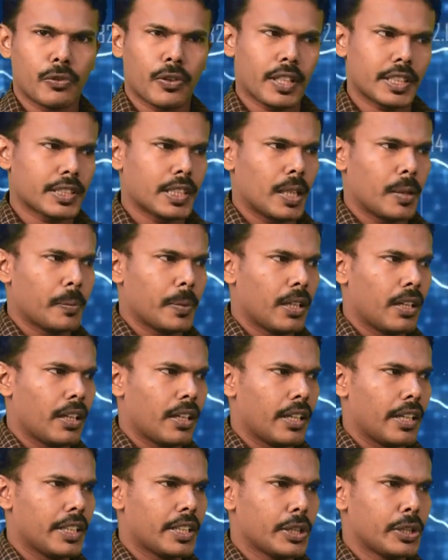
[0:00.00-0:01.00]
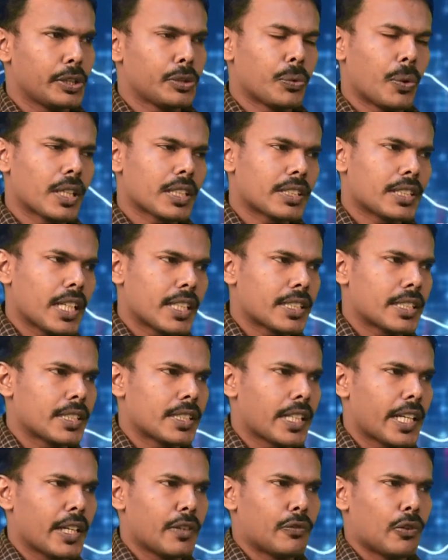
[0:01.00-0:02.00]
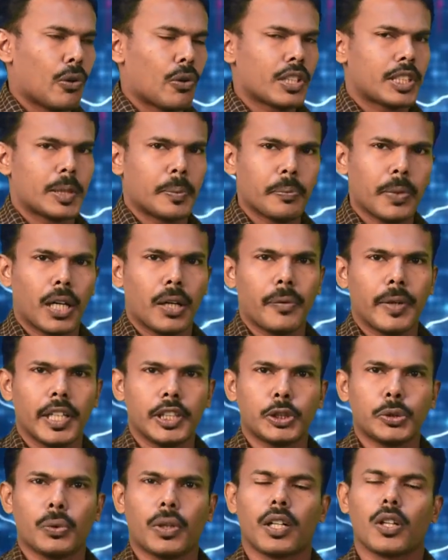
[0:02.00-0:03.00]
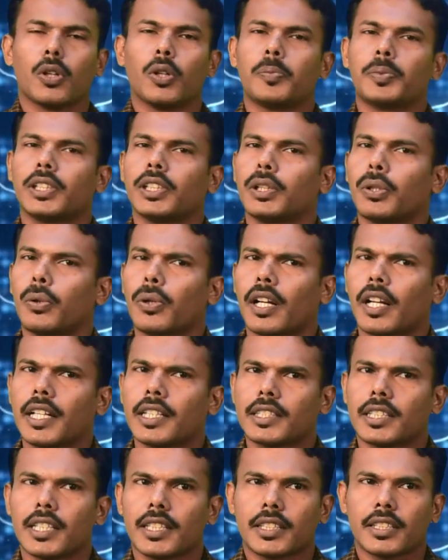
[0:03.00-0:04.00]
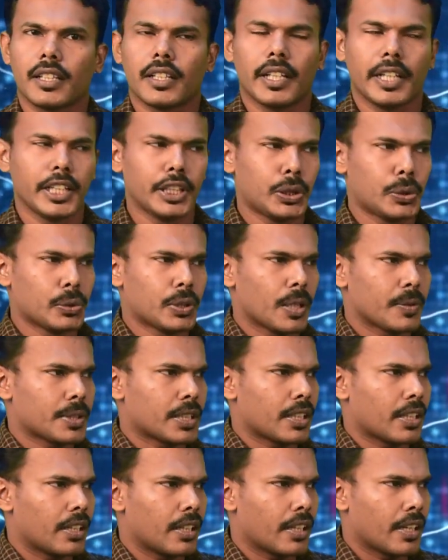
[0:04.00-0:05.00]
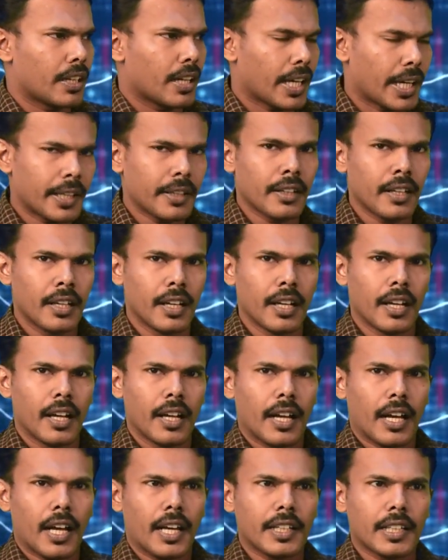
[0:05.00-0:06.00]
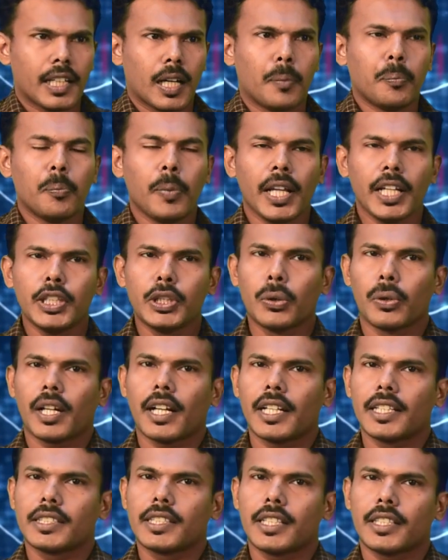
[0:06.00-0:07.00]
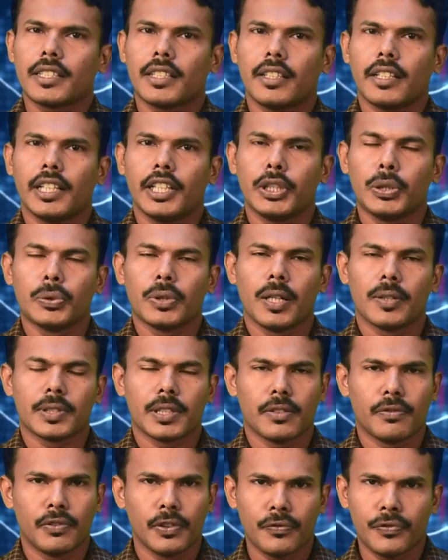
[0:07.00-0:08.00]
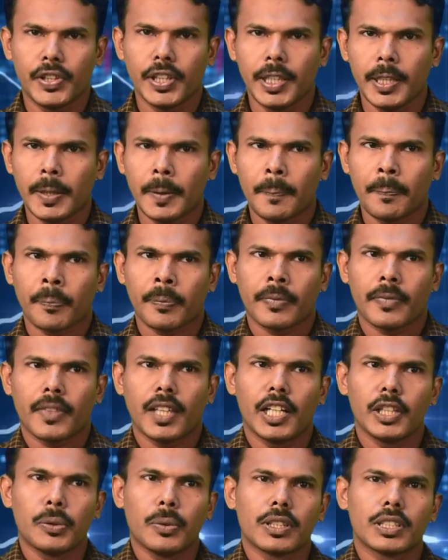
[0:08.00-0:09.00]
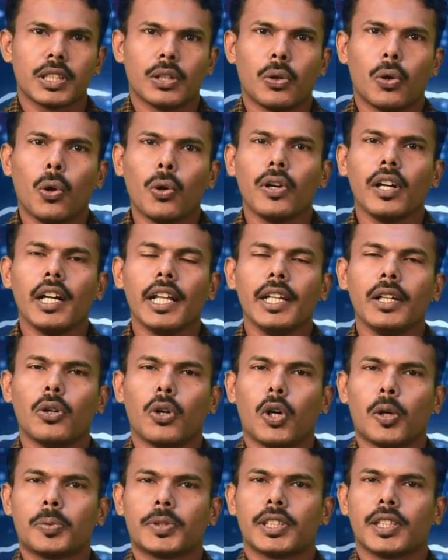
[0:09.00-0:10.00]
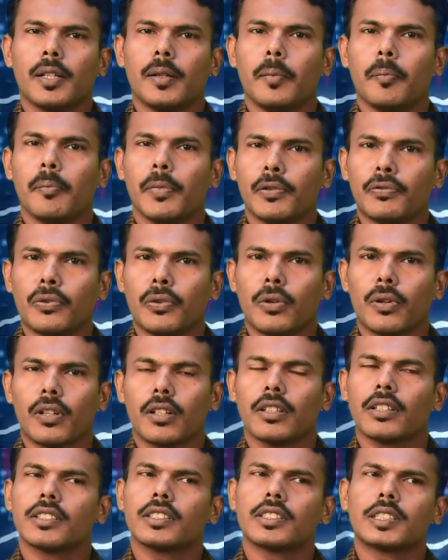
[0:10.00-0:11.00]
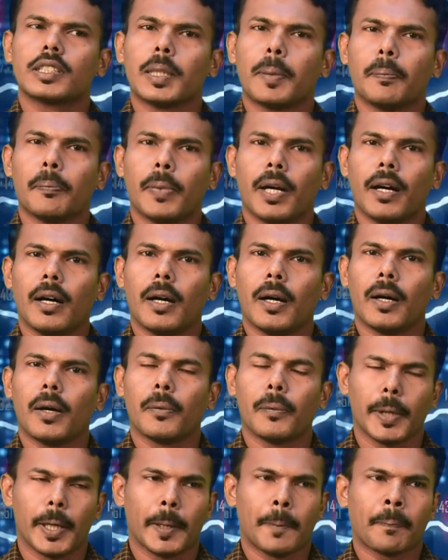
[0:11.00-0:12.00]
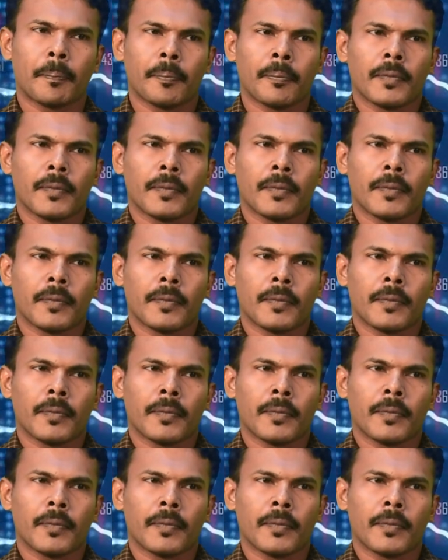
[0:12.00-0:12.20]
For example, it was necessary for Zimbabwe to adopt dollarization in 2009 and complete dollarization in 2015. That was the only option before Zimbabwe.